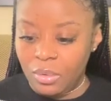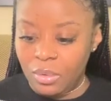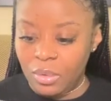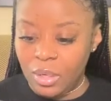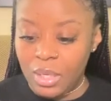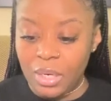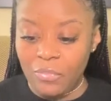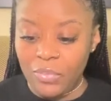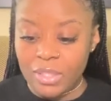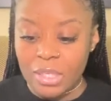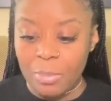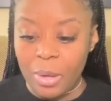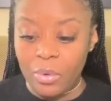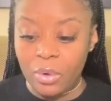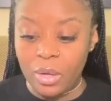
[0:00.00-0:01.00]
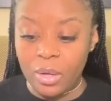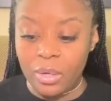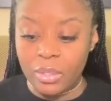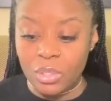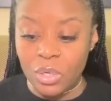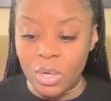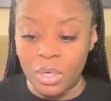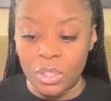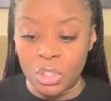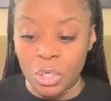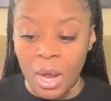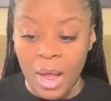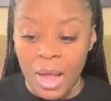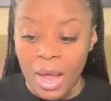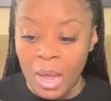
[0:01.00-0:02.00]
And if it's about a
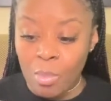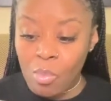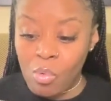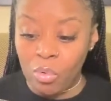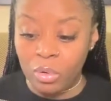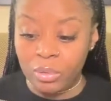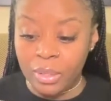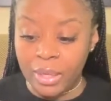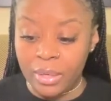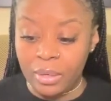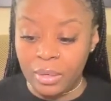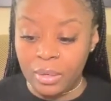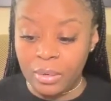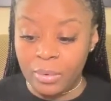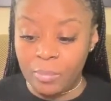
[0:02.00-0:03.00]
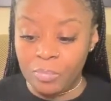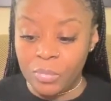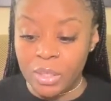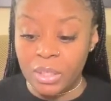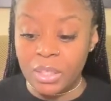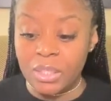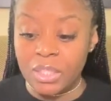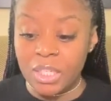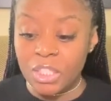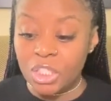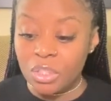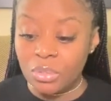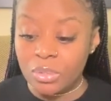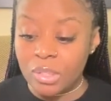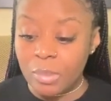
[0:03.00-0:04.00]
job or like an
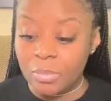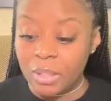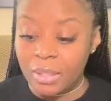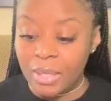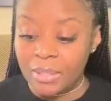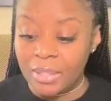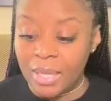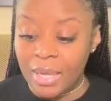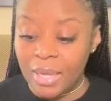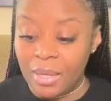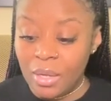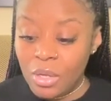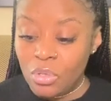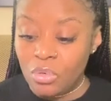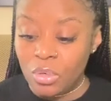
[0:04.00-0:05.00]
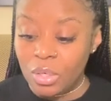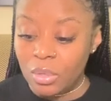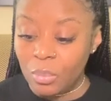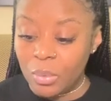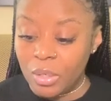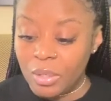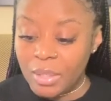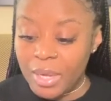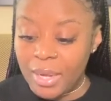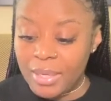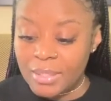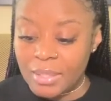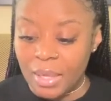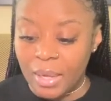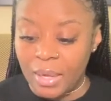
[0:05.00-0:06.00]
addiction or something like that, you're gonna
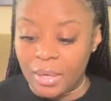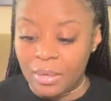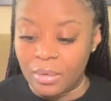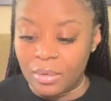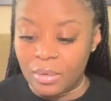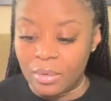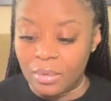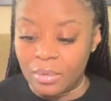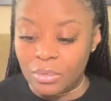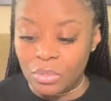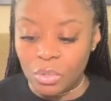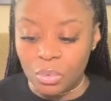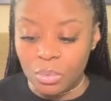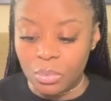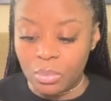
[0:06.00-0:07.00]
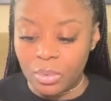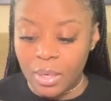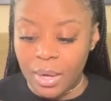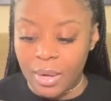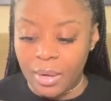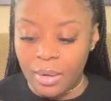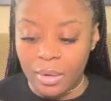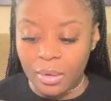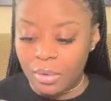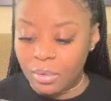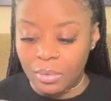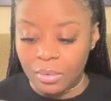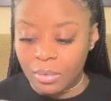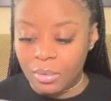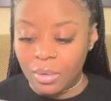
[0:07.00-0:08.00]
realize, like, dude,
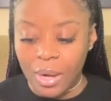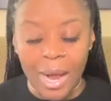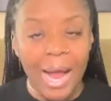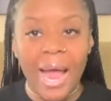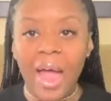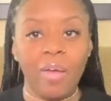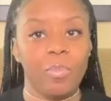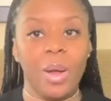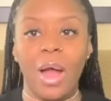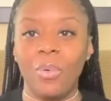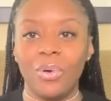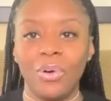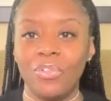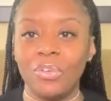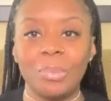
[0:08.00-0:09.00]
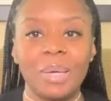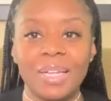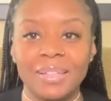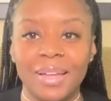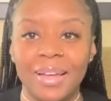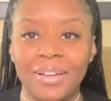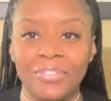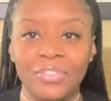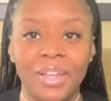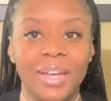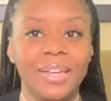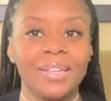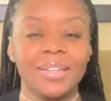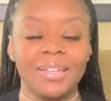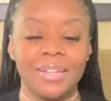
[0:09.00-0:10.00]
I have power over my life. Like,